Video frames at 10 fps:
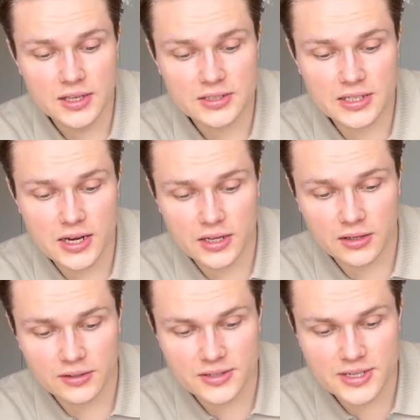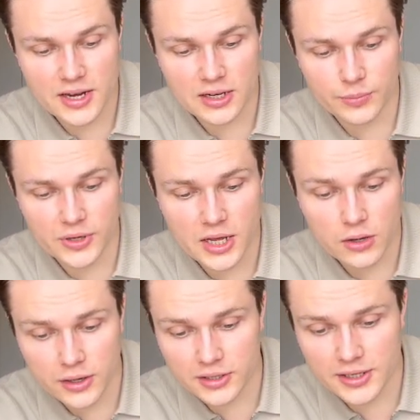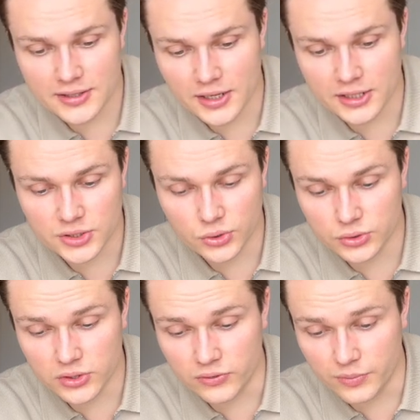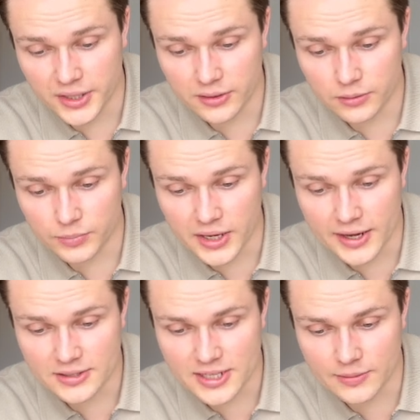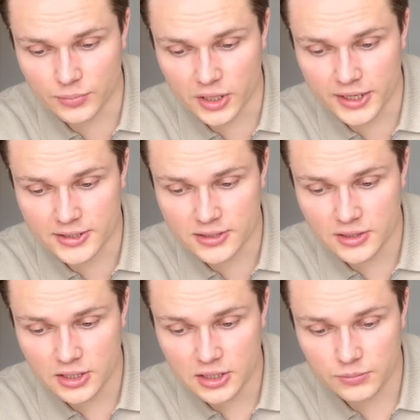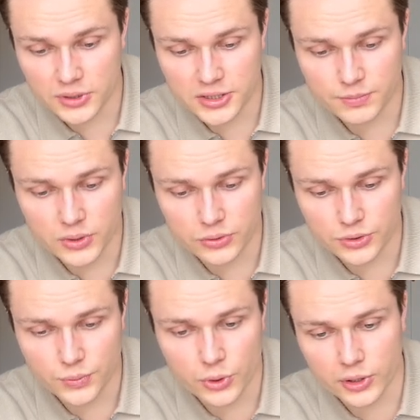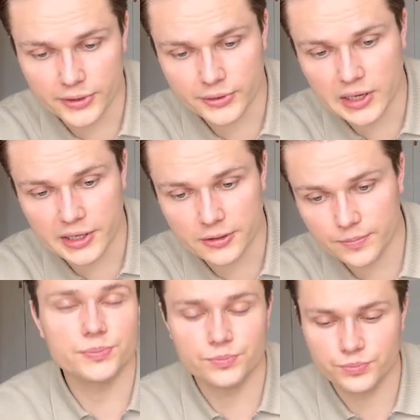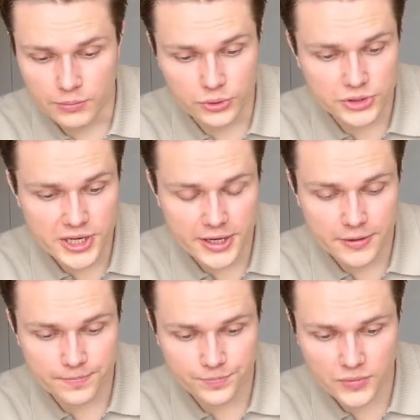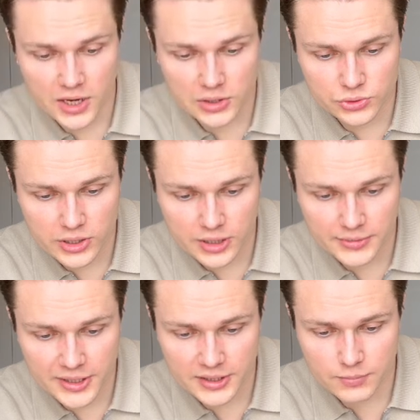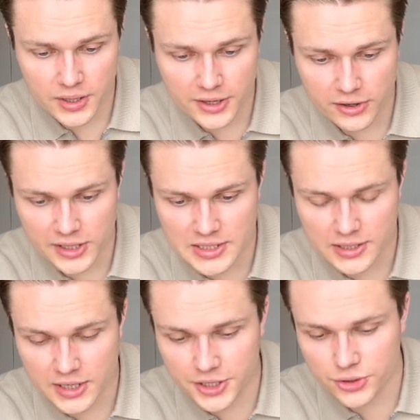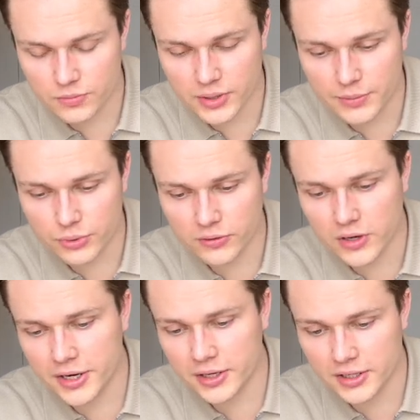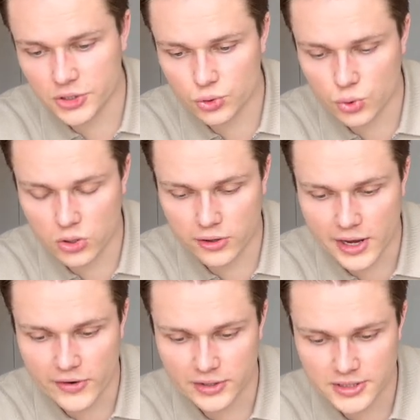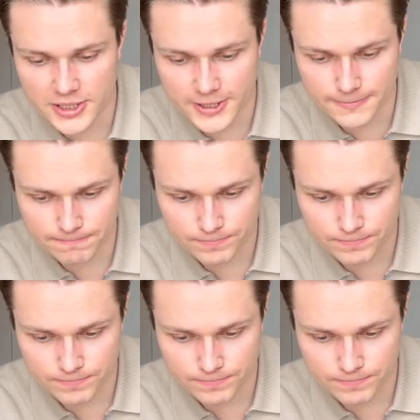sign up now and get an exclusive meal plan template plus bonus workout guide. Number 10, how to eliminate buyer hesitation by providing a strong guarantee.